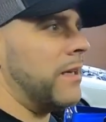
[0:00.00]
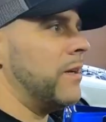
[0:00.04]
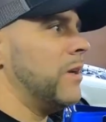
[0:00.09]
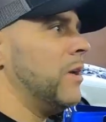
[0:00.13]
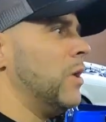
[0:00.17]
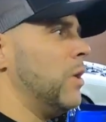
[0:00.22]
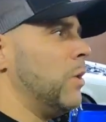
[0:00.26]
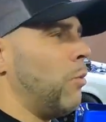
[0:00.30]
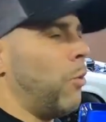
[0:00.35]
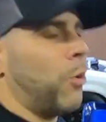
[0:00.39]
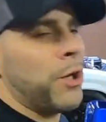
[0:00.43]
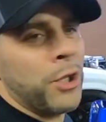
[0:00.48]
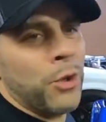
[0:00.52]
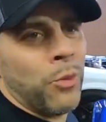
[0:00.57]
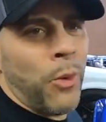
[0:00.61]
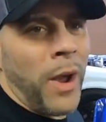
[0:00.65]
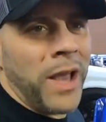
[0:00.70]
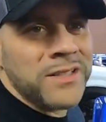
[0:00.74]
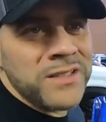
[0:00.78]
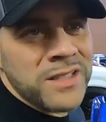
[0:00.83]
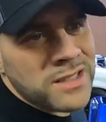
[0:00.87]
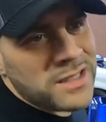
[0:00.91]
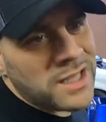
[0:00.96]
And what are you
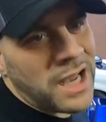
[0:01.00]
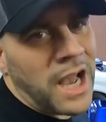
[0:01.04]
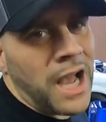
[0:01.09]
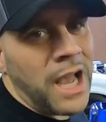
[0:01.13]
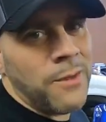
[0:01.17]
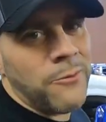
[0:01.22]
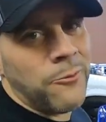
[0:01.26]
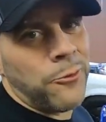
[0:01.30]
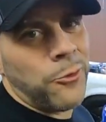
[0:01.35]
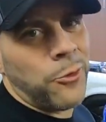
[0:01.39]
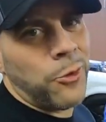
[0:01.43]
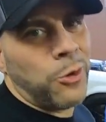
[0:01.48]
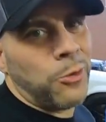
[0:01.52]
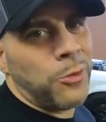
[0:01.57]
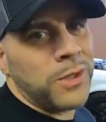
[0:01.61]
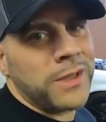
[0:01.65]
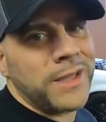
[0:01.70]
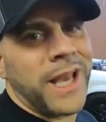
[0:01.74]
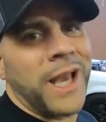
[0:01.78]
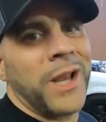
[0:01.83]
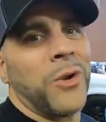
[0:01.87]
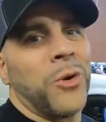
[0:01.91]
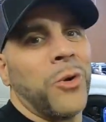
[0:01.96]
wasting time for
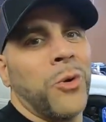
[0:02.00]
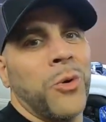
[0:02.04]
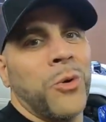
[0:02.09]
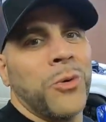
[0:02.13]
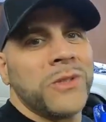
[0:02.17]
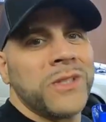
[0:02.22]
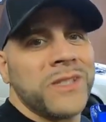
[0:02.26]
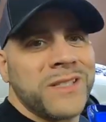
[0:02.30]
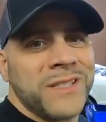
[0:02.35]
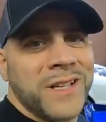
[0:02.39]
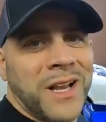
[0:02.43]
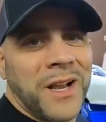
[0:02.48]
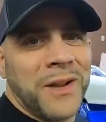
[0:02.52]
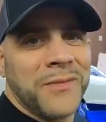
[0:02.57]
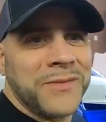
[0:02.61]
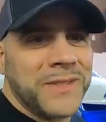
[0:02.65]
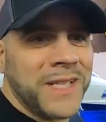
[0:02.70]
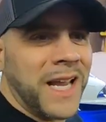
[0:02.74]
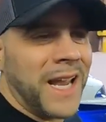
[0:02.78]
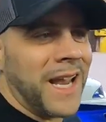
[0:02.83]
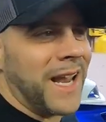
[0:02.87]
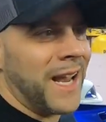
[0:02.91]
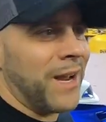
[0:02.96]
with that old
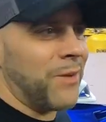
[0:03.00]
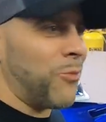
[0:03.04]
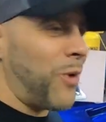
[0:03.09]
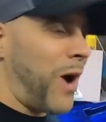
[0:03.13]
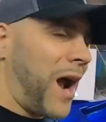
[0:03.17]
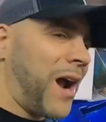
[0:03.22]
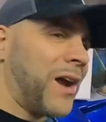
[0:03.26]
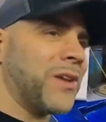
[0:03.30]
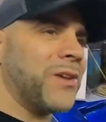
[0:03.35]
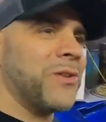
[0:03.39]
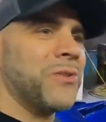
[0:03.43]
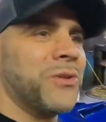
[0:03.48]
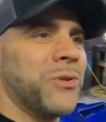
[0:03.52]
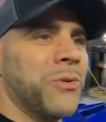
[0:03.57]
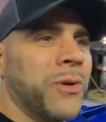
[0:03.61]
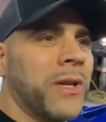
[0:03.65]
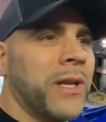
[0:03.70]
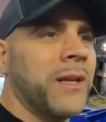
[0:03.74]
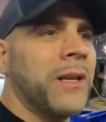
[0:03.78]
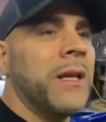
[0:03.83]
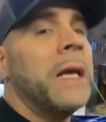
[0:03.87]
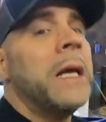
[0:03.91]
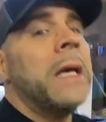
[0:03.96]
stuff, Dan? Why are you
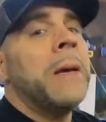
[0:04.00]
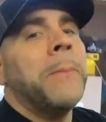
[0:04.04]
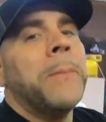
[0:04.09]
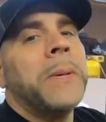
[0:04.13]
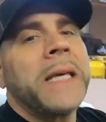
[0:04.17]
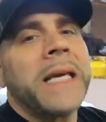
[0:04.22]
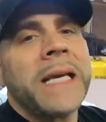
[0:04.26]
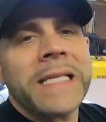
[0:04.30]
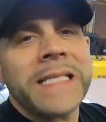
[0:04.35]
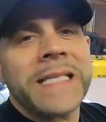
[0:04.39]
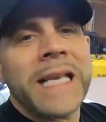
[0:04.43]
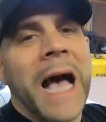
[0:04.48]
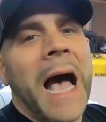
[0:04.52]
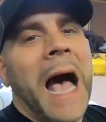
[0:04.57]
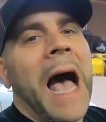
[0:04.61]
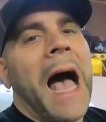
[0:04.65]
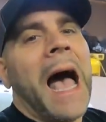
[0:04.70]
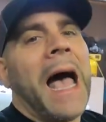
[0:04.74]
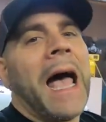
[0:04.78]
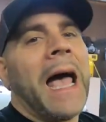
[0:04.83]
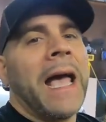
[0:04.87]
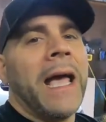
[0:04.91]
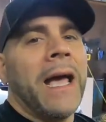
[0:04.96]
doing it? Because
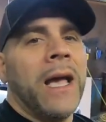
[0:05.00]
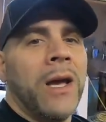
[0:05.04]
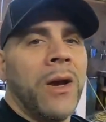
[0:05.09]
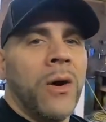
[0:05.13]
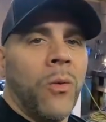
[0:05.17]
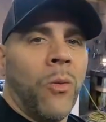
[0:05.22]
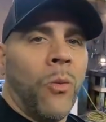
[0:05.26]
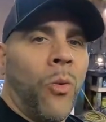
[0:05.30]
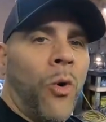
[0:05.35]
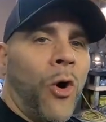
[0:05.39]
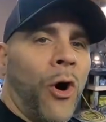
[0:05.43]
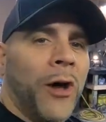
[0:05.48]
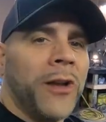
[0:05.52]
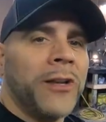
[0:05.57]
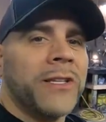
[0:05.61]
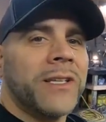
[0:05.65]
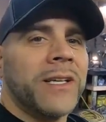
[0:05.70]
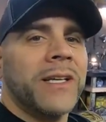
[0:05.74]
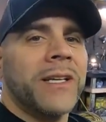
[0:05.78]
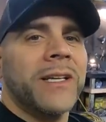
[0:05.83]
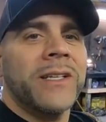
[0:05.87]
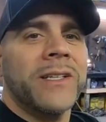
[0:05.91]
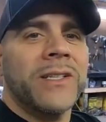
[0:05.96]
I
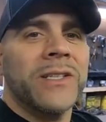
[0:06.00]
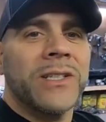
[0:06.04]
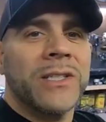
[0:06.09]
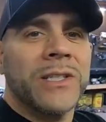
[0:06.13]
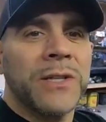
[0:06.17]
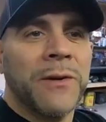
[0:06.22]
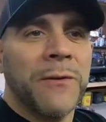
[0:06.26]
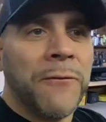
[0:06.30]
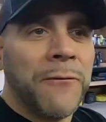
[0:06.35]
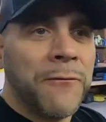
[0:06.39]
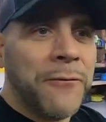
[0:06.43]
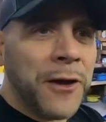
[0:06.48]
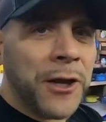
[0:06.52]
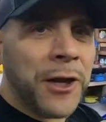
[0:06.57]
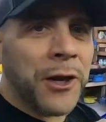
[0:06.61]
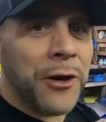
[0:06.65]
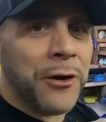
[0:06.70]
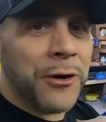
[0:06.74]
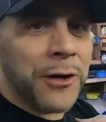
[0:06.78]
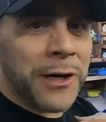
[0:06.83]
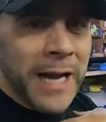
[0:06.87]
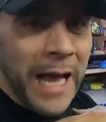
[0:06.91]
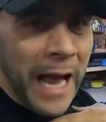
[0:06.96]
want to
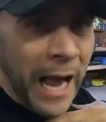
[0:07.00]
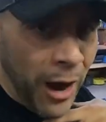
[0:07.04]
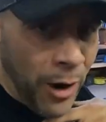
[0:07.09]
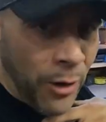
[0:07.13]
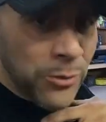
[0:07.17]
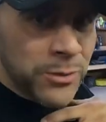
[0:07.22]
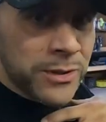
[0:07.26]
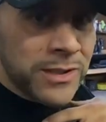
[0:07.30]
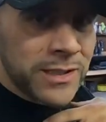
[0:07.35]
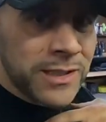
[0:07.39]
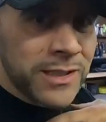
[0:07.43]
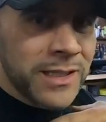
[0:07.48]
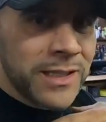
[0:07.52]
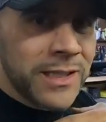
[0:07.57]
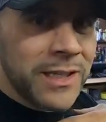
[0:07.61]
figure it out